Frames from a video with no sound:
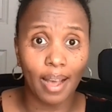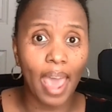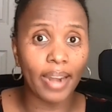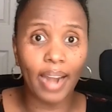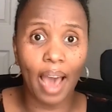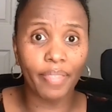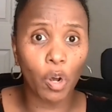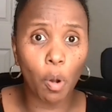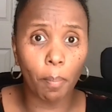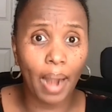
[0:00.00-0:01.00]
and other
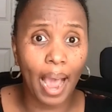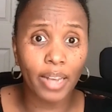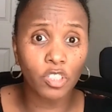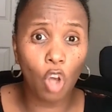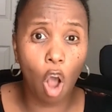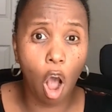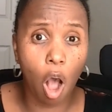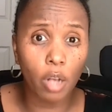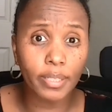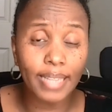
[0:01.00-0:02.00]
compliance
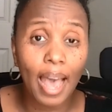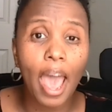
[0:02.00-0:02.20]
costs,